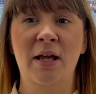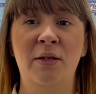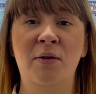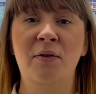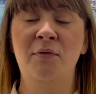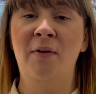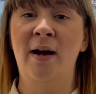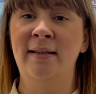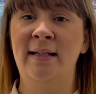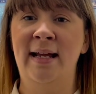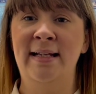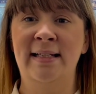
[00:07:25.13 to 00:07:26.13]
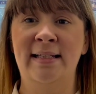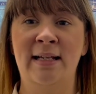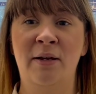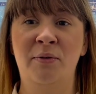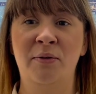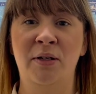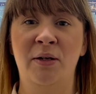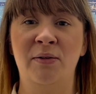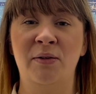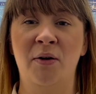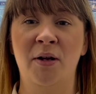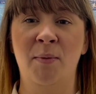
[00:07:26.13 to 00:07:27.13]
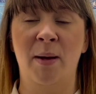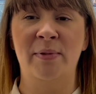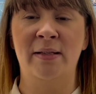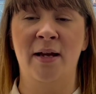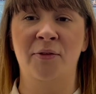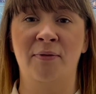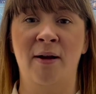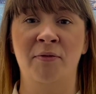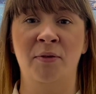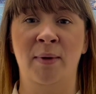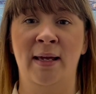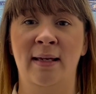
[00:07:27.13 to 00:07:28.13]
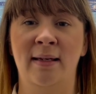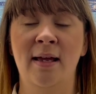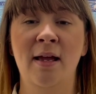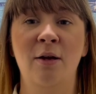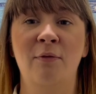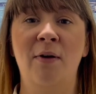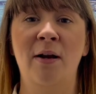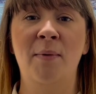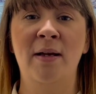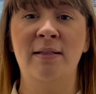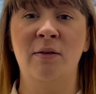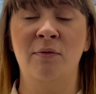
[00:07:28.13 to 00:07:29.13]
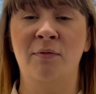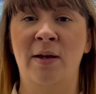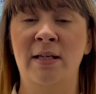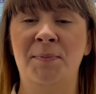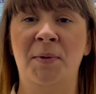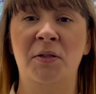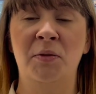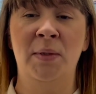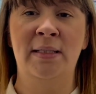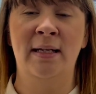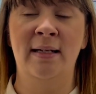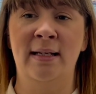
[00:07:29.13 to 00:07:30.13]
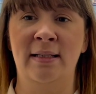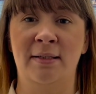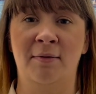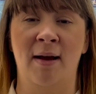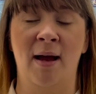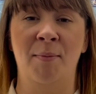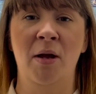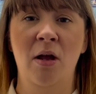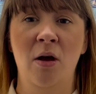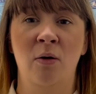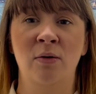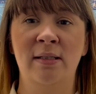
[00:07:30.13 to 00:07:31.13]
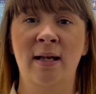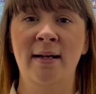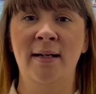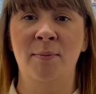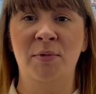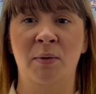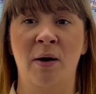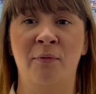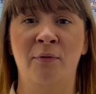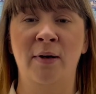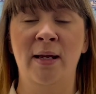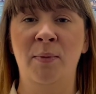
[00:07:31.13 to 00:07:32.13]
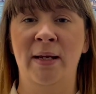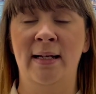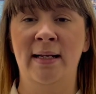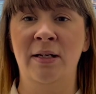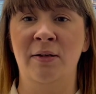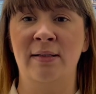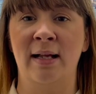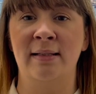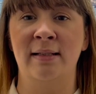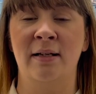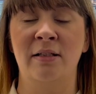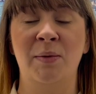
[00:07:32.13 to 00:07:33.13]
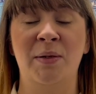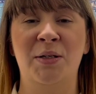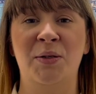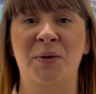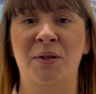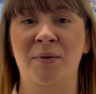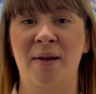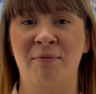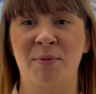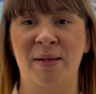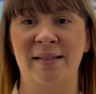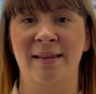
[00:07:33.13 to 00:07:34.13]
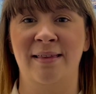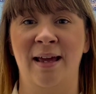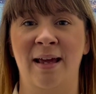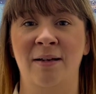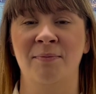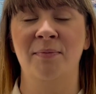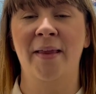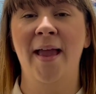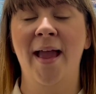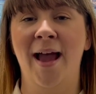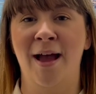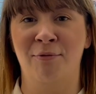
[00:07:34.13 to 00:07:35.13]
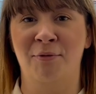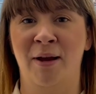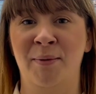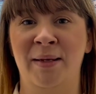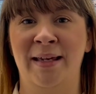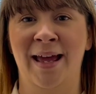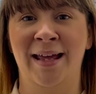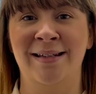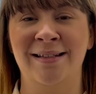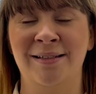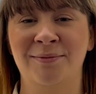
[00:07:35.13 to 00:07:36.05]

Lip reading: You can find the latest local news on our website throughout the week. Follow us on Facebook, Twitter and Instagram, or sign up to our free weekly newsletter to ensure you never miss a thing. Have a great weekend.